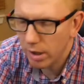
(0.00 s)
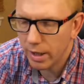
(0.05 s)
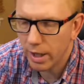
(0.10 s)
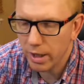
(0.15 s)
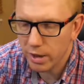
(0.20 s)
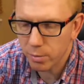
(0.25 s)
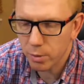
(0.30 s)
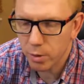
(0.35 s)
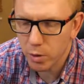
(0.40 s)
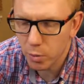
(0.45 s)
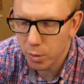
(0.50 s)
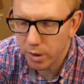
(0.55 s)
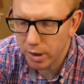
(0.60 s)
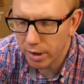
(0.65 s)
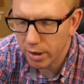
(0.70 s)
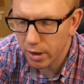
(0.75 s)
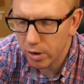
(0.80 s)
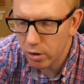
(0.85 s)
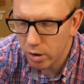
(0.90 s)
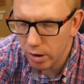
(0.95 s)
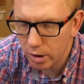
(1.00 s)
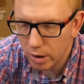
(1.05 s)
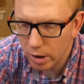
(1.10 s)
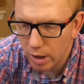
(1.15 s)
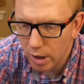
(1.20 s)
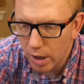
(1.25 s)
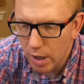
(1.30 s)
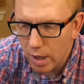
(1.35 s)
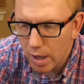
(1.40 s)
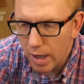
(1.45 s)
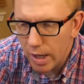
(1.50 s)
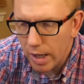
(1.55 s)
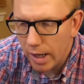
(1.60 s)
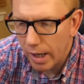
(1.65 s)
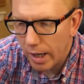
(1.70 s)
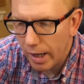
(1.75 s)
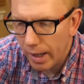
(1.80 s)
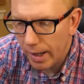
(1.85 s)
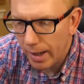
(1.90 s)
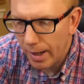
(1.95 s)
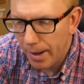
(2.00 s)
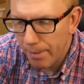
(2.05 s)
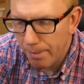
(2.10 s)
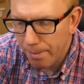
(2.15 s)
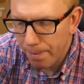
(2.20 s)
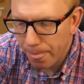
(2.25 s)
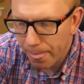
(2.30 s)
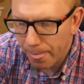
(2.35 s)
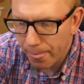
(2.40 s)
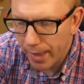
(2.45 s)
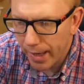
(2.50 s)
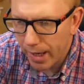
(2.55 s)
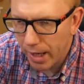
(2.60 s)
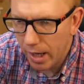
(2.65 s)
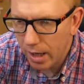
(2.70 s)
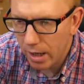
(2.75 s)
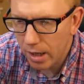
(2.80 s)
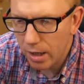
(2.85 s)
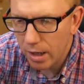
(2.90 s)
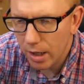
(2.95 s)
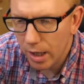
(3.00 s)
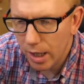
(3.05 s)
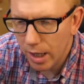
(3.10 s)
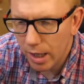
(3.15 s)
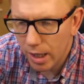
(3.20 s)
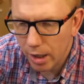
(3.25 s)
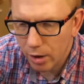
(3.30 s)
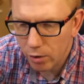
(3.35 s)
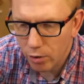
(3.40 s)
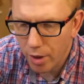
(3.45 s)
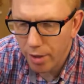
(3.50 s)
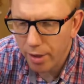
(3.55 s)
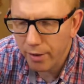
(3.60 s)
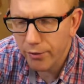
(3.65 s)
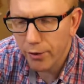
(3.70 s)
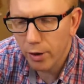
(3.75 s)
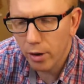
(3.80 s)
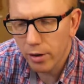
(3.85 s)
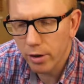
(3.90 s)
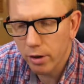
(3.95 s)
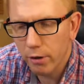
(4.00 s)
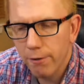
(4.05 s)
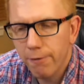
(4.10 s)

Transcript: the Xbox One edition. Then Grand Theft Auto